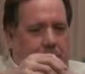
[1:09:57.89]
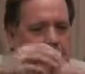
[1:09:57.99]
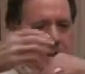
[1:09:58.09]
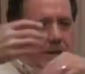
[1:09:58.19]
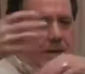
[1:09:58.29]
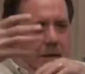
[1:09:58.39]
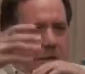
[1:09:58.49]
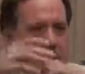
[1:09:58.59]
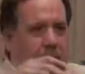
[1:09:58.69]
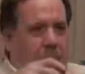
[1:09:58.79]
we can
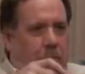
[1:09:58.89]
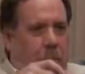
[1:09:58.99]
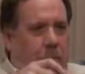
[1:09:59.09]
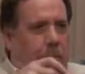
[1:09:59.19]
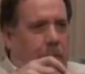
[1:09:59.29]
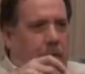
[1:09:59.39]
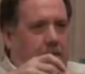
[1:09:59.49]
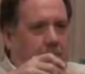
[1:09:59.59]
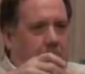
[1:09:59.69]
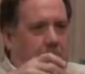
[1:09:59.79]
go, we can
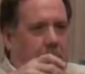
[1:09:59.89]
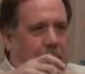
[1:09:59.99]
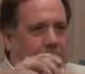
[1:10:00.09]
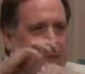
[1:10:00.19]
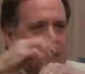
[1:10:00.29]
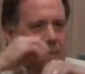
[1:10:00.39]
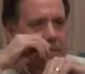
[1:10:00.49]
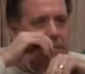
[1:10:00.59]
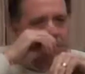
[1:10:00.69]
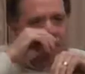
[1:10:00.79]
mail them and We can't
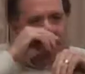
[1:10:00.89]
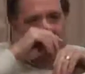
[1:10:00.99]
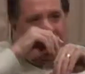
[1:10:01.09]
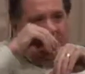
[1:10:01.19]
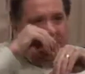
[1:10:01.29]
deliver them personally